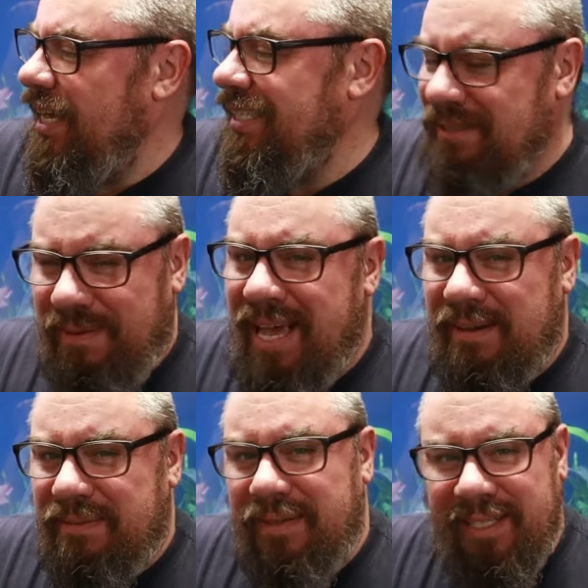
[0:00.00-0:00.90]
it's a
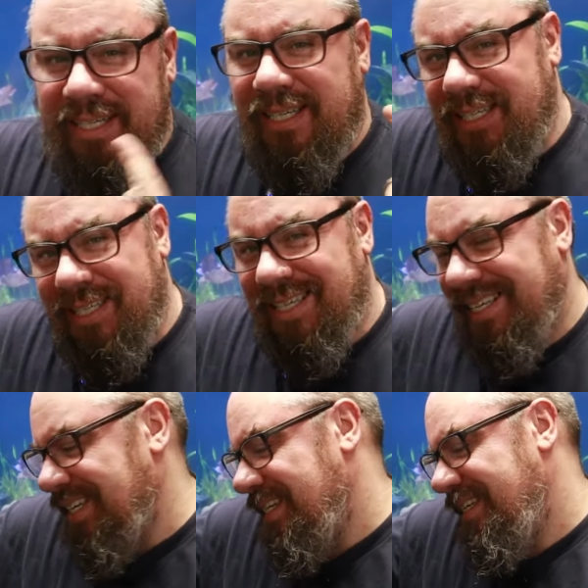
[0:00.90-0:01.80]
faff.
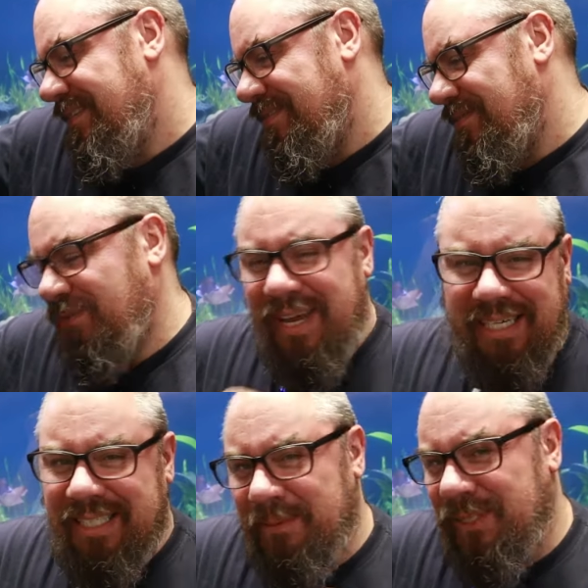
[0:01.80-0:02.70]

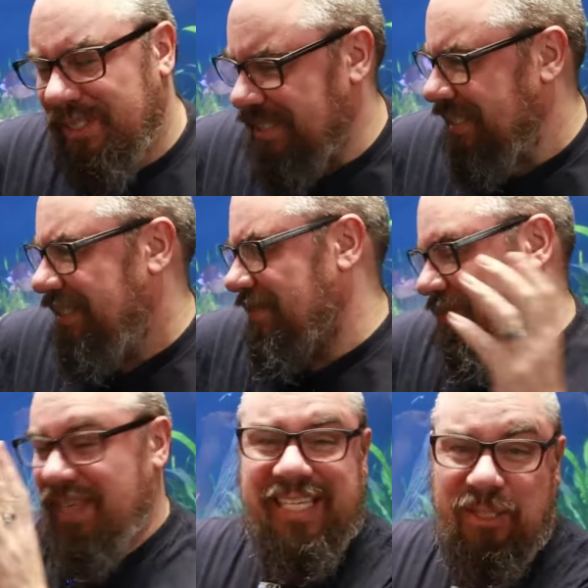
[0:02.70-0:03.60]
Fire extinguishers and
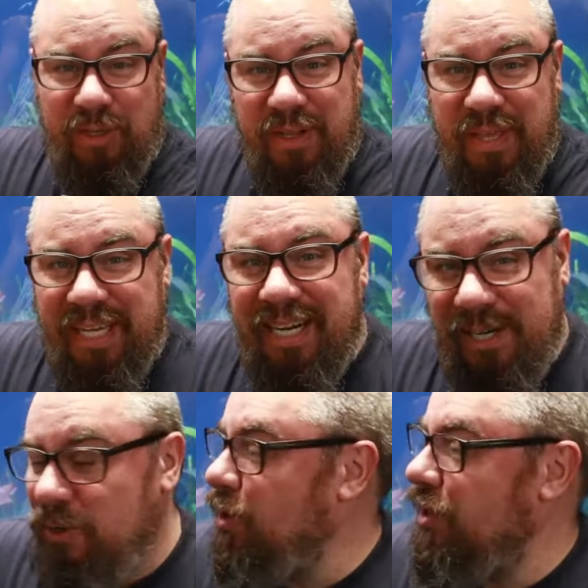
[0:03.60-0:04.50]
this sort of thing
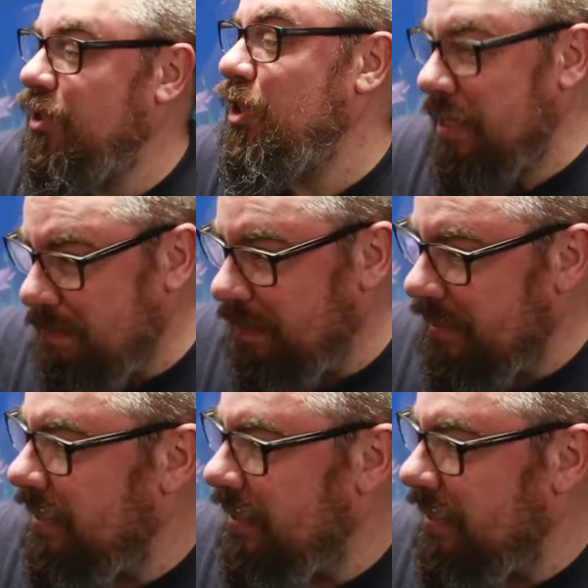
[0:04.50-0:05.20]
are not cheap,